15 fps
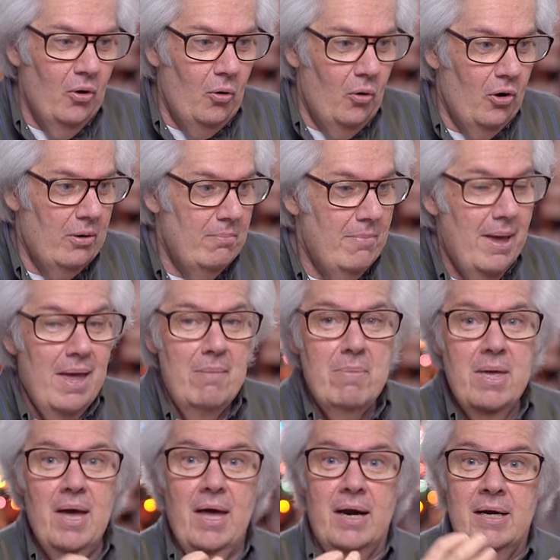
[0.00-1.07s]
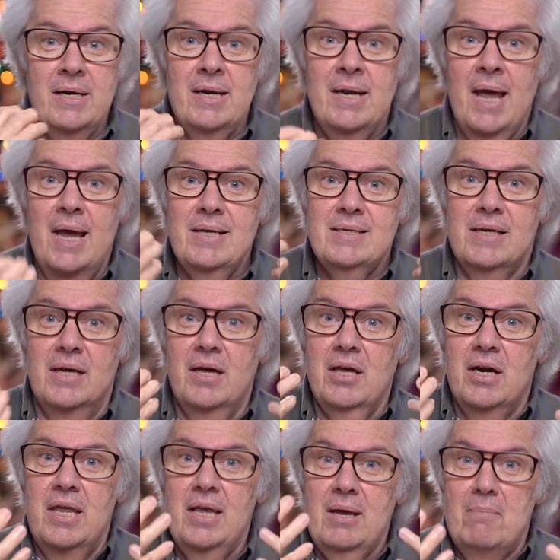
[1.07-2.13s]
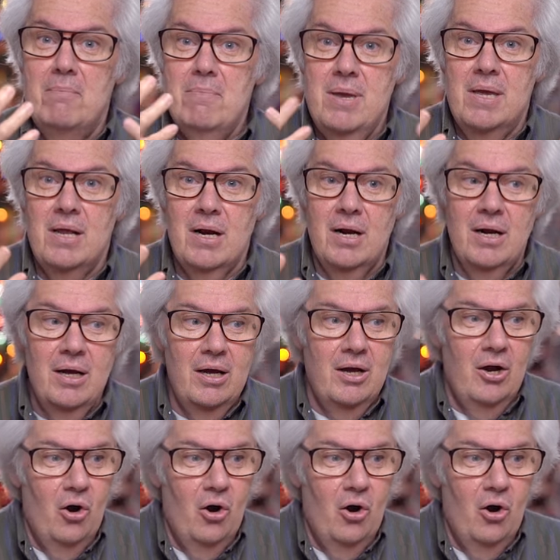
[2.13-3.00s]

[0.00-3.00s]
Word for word: or maybe a nice Greek meal